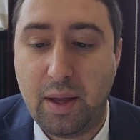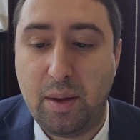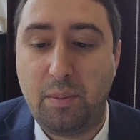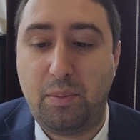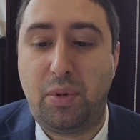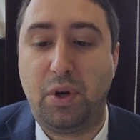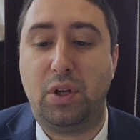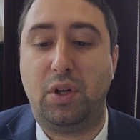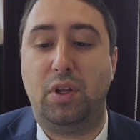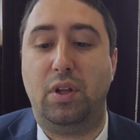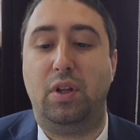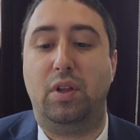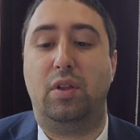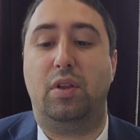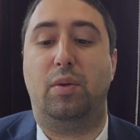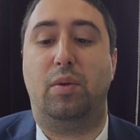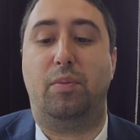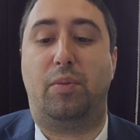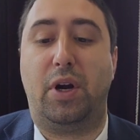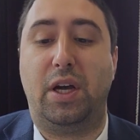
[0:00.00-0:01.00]
But
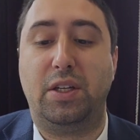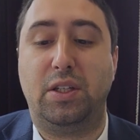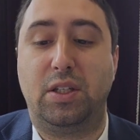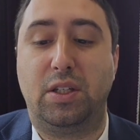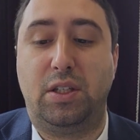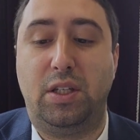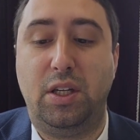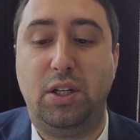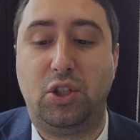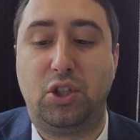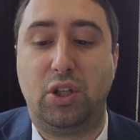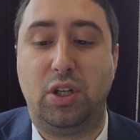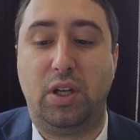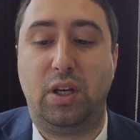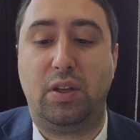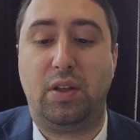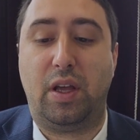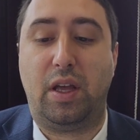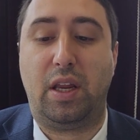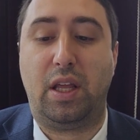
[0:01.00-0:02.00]
the Bryce is
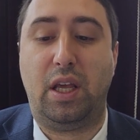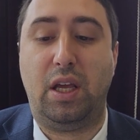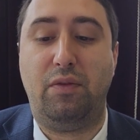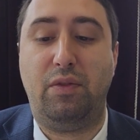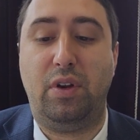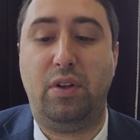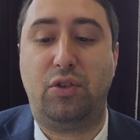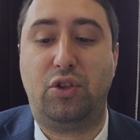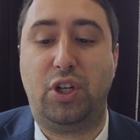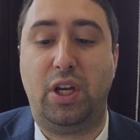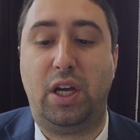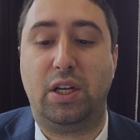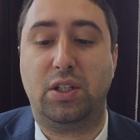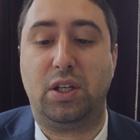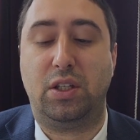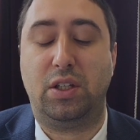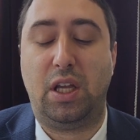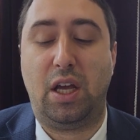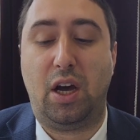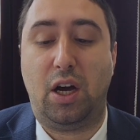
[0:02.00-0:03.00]
teaching that even if she has
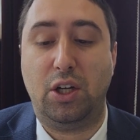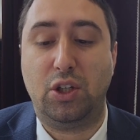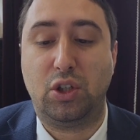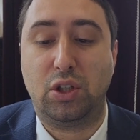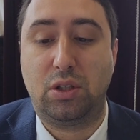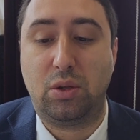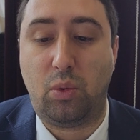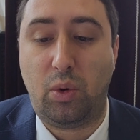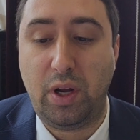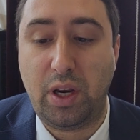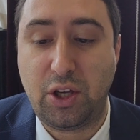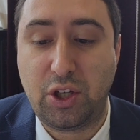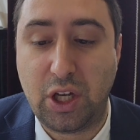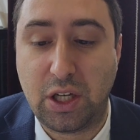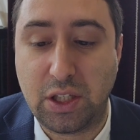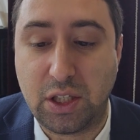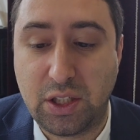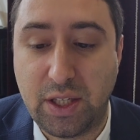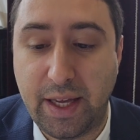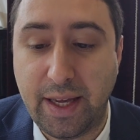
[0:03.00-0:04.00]
on day 120, she
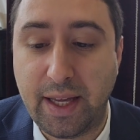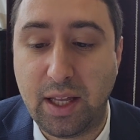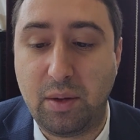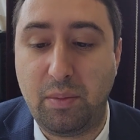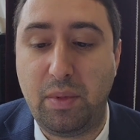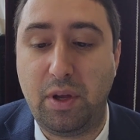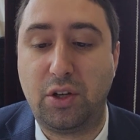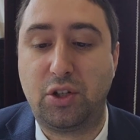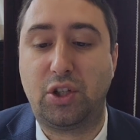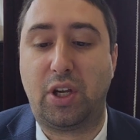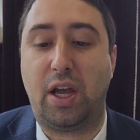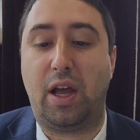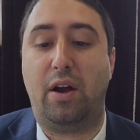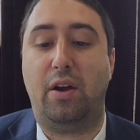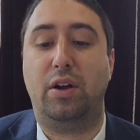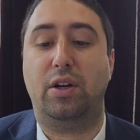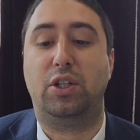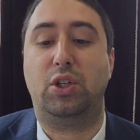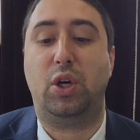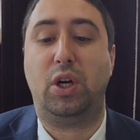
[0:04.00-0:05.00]
has a second
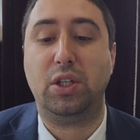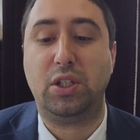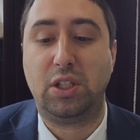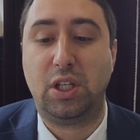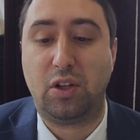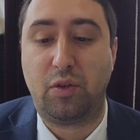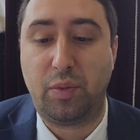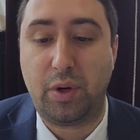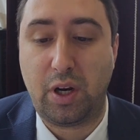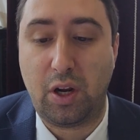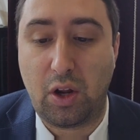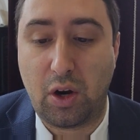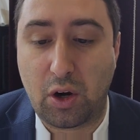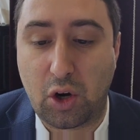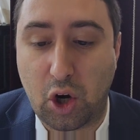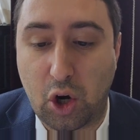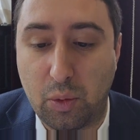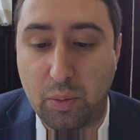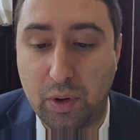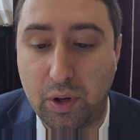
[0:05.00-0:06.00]
miscarriage, she also has to bring another
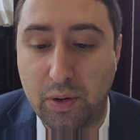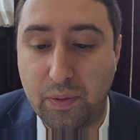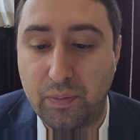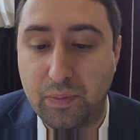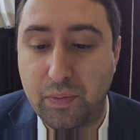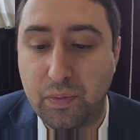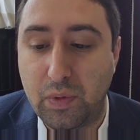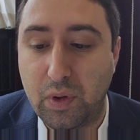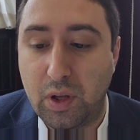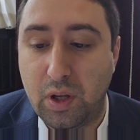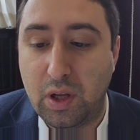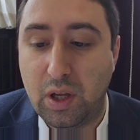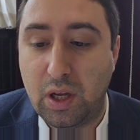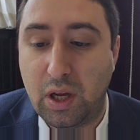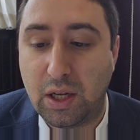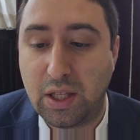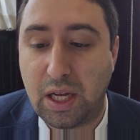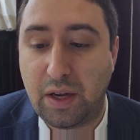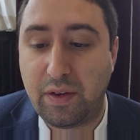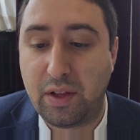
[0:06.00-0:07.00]
carbon.
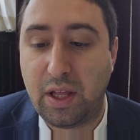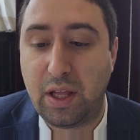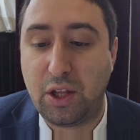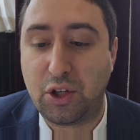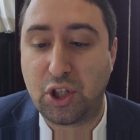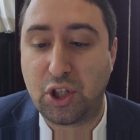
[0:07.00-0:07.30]
Only